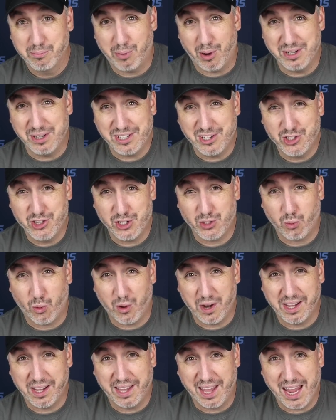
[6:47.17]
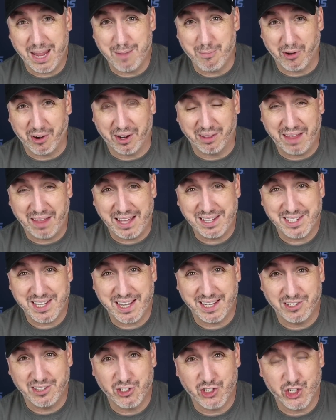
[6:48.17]
Boston just won a game on a
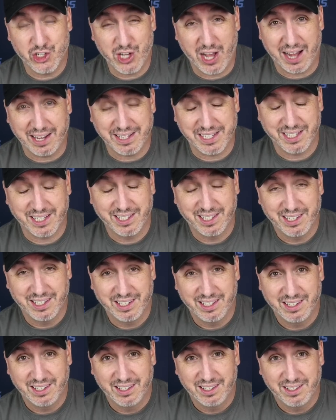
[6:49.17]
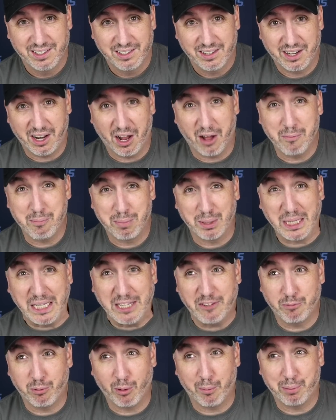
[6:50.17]
last-second shot. An
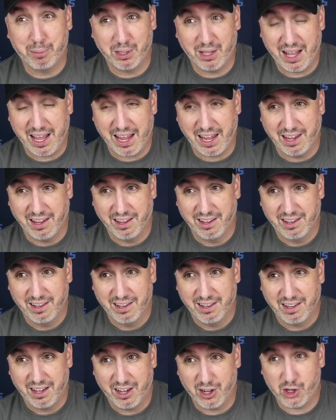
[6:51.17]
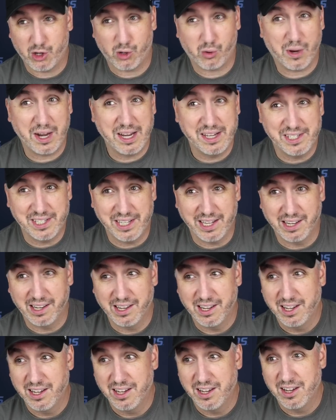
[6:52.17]
unbelievable play. A
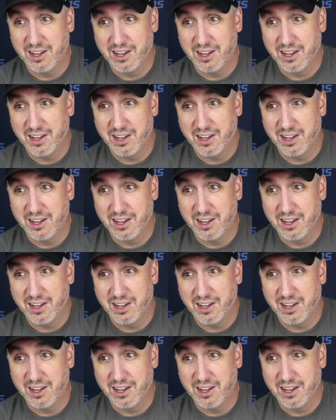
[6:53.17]
crazy.